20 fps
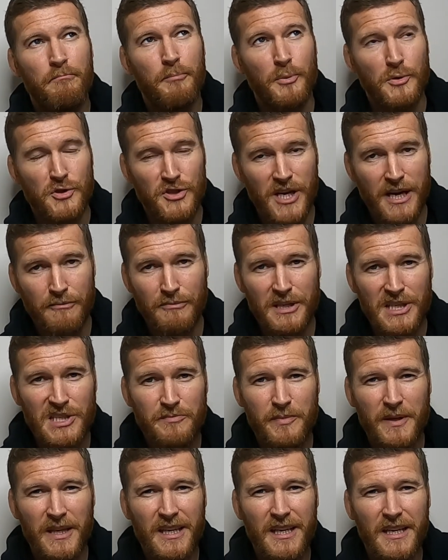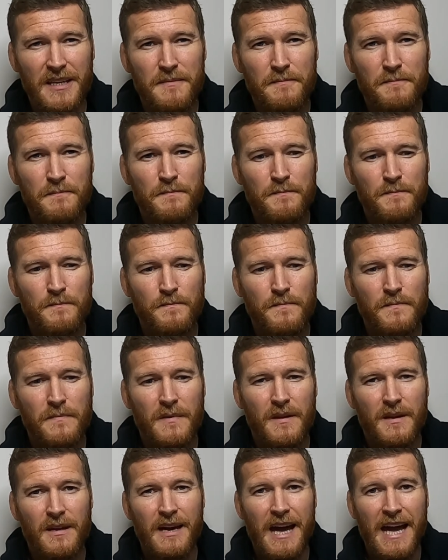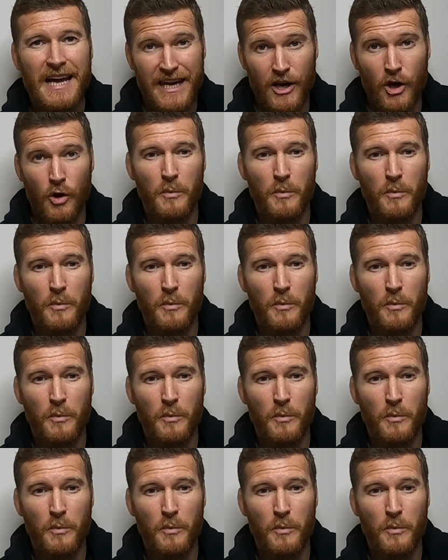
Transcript: but generally speaking, I get